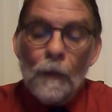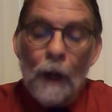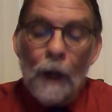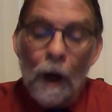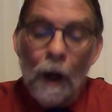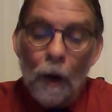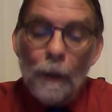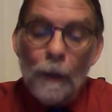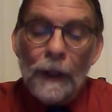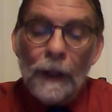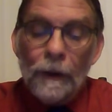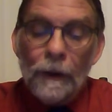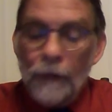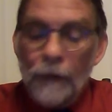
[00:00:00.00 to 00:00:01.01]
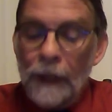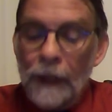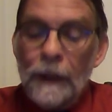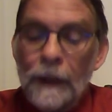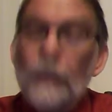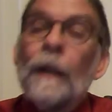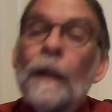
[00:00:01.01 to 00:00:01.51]
All because I
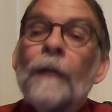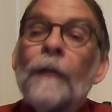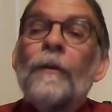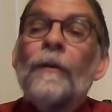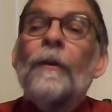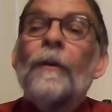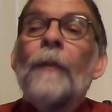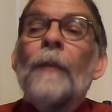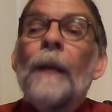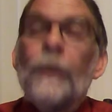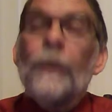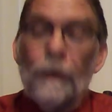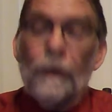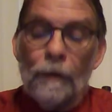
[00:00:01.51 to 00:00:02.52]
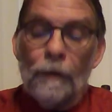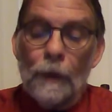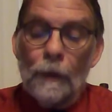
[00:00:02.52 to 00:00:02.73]
didn't listen to my principal.